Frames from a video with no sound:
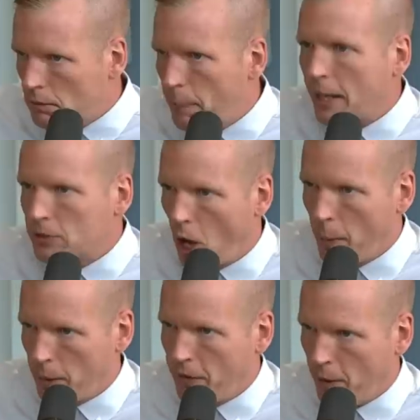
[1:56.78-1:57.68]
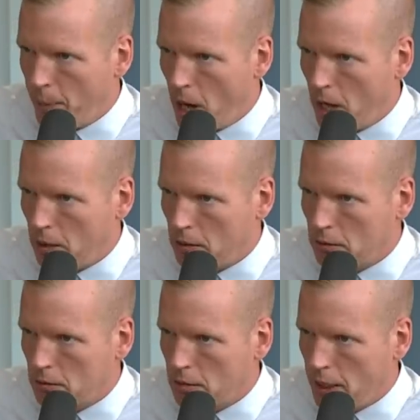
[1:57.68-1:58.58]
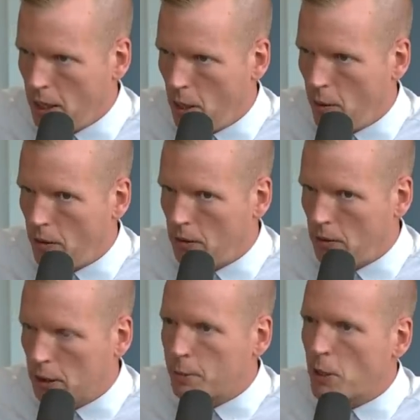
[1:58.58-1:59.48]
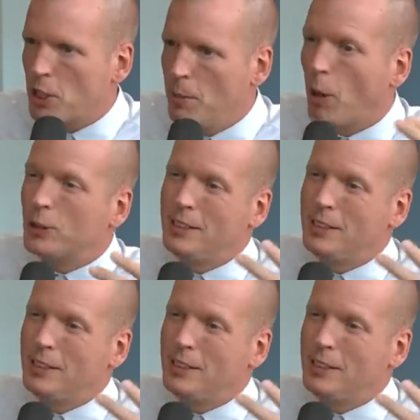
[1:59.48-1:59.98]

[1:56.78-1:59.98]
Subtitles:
the best arm in football, you know, especially most